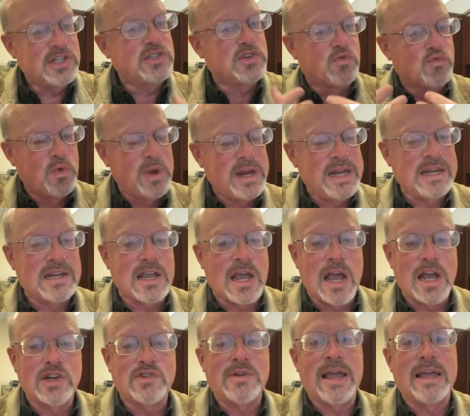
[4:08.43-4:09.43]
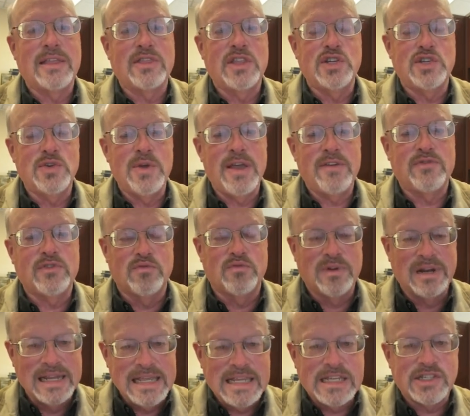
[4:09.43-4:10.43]
a written contract that you have to
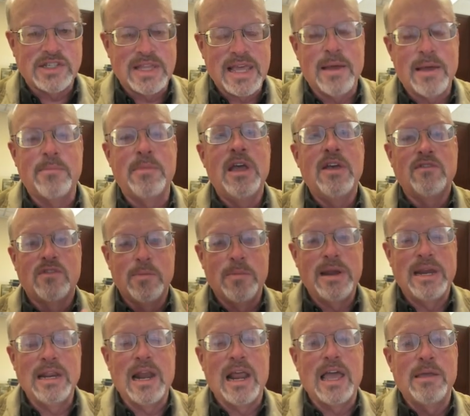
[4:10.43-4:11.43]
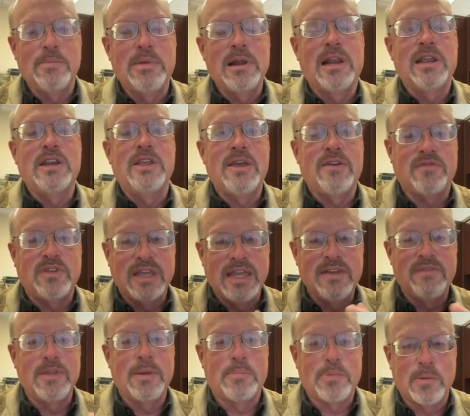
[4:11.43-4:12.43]
release them from any liability. You have to
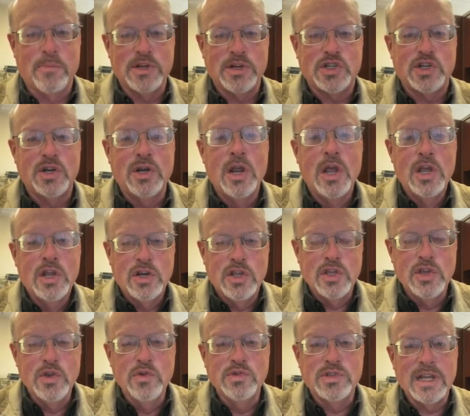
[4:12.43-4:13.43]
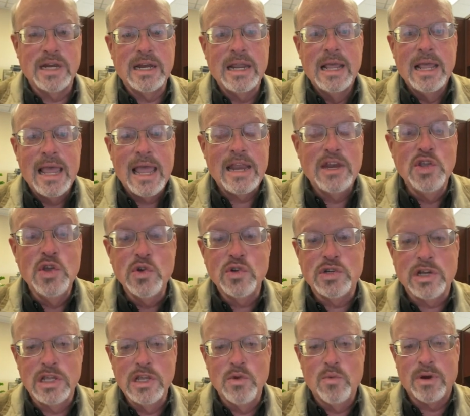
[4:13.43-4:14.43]
give them permission to use it. And
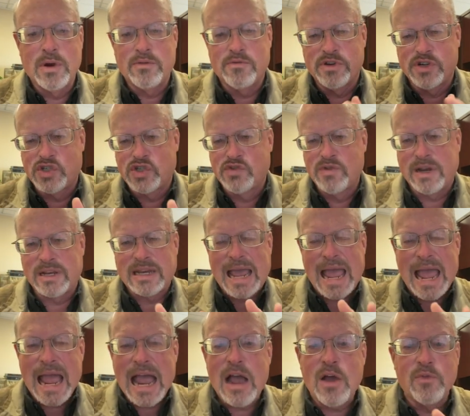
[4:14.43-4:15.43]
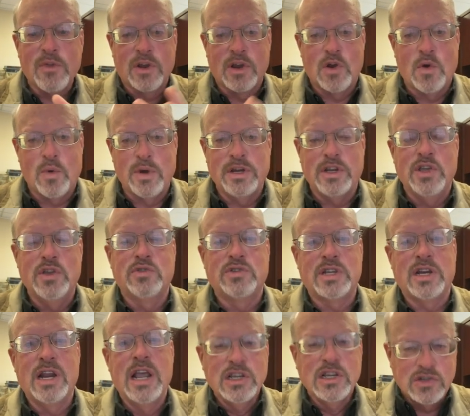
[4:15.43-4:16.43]
usually you want to restrict how they're going to use
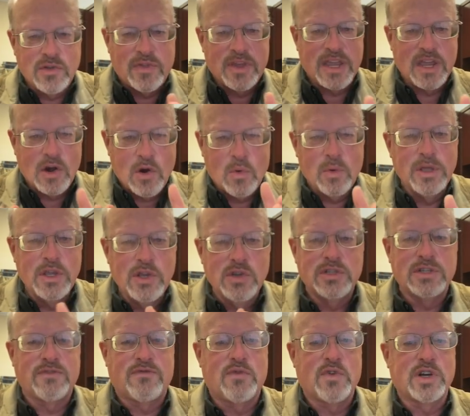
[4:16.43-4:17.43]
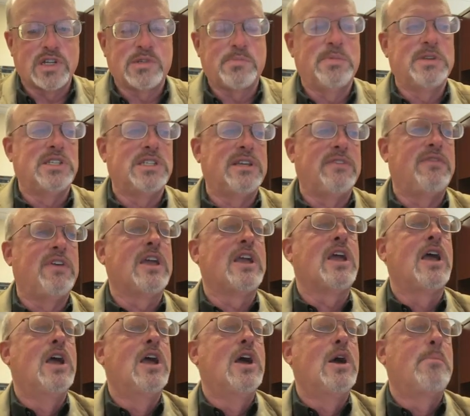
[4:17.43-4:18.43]
it so they can only use it for a specific
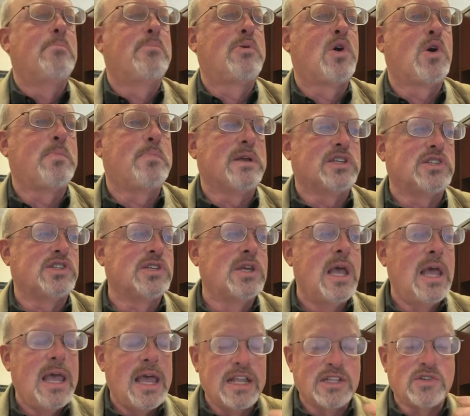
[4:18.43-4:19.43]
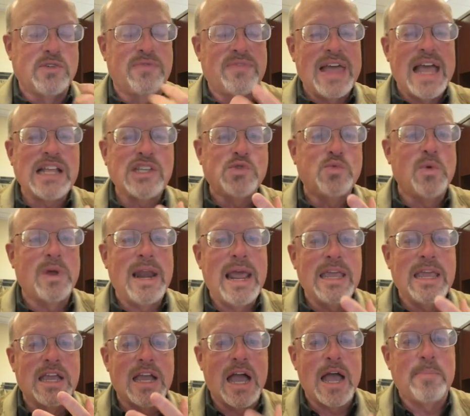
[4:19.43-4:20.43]
purpose. And so that's what a
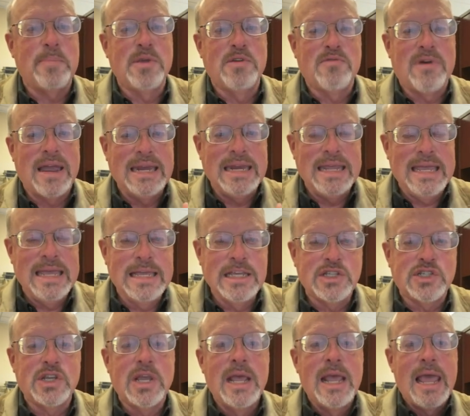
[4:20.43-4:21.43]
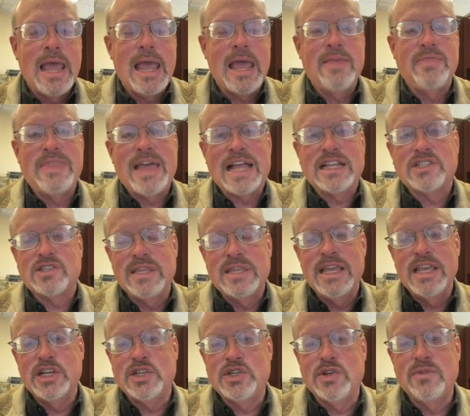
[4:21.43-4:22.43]
copyright is, and that's the
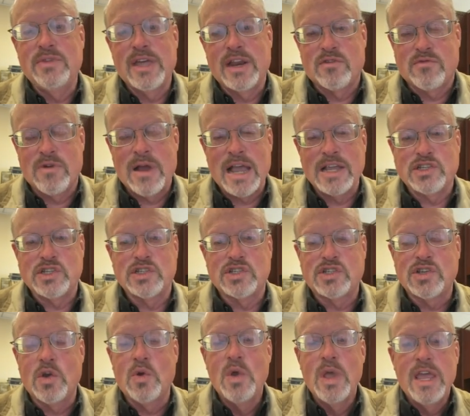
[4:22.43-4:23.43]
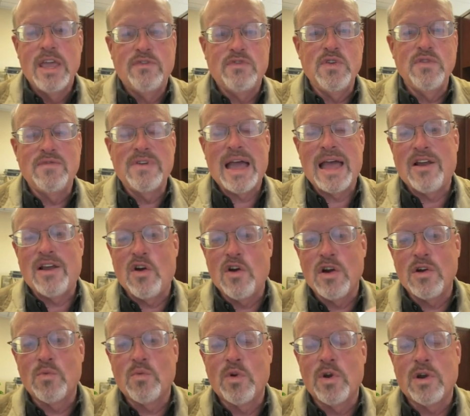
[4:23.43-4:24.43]
issue that arises. So if you've got
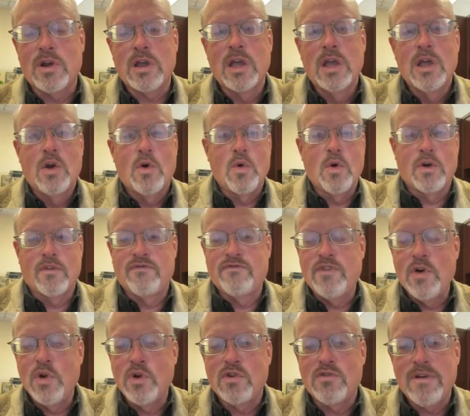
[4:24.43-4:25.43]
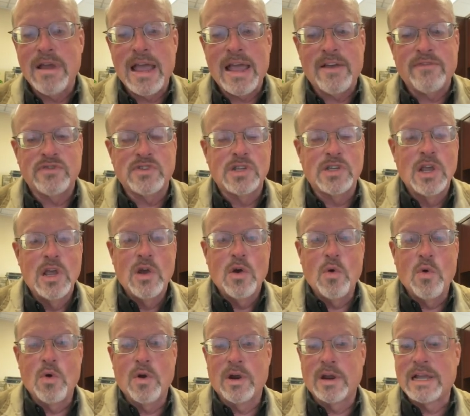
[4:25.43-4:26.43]
artwork or photographs
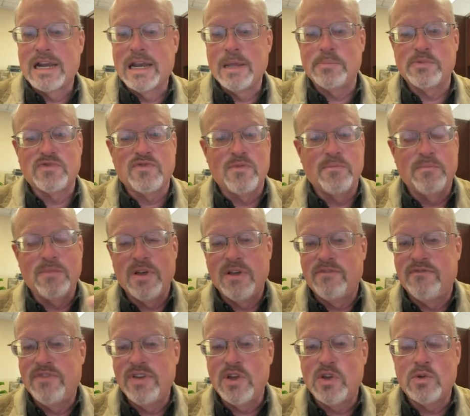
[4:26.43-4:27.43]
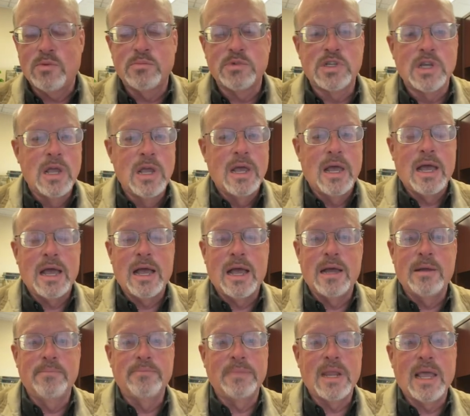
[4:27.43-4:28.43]
or clips from films,
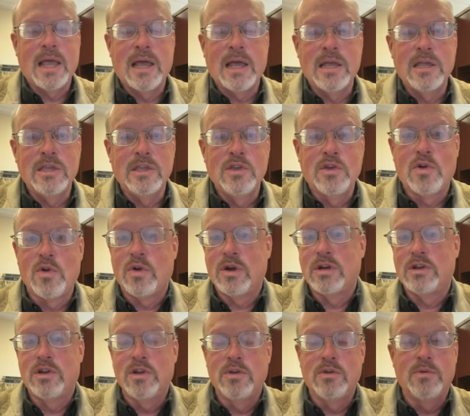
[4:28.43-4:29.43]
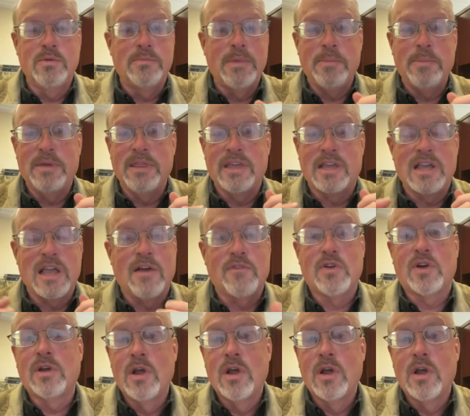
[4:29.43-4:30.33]
you're going to do maybe the cover